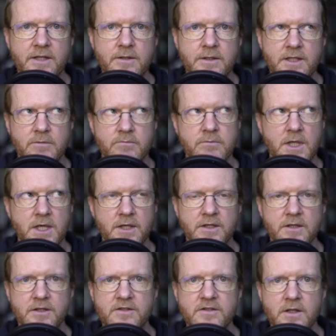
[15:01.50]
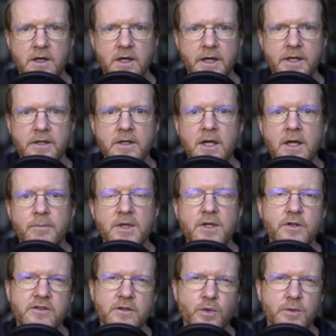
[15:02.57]
in my aside
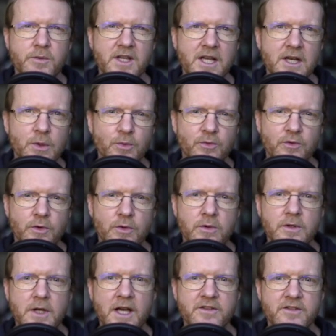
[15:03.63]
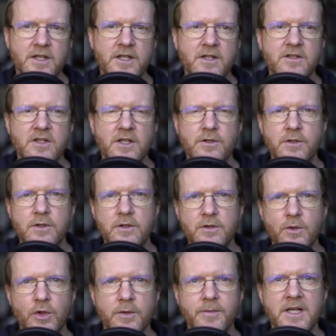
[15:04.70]
because it would be helpful as I continue to
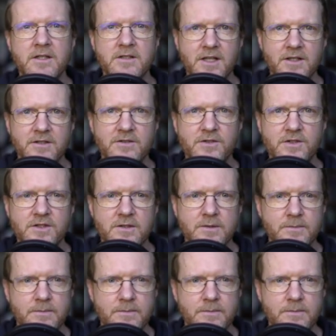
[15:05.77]
talk about tests.